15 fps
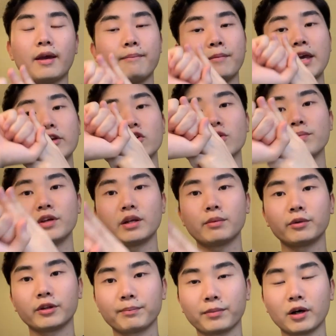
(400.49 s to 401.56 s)
and make your
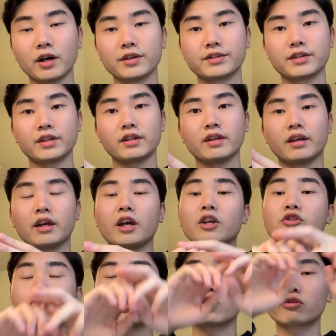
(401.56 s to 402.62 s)
minimum deposit
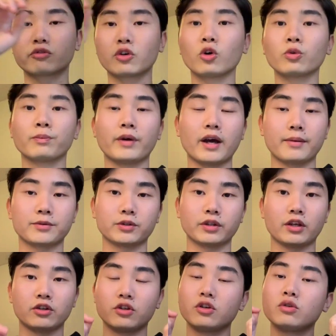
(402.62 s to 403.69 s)
and draw a roadmap so
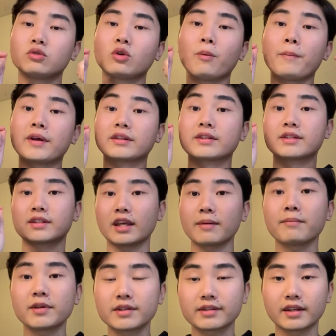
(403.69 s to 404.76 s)
that you don't make the same
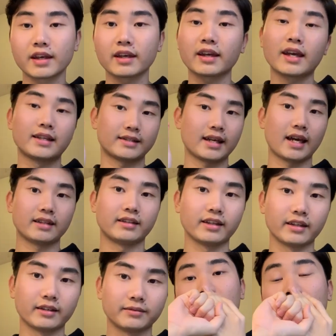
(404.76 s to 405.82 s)
mistake as I
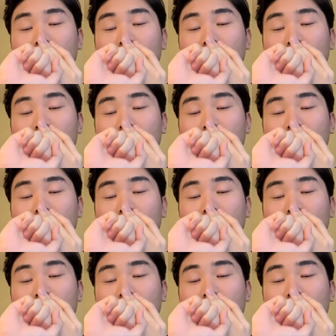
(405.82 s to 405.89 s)
did.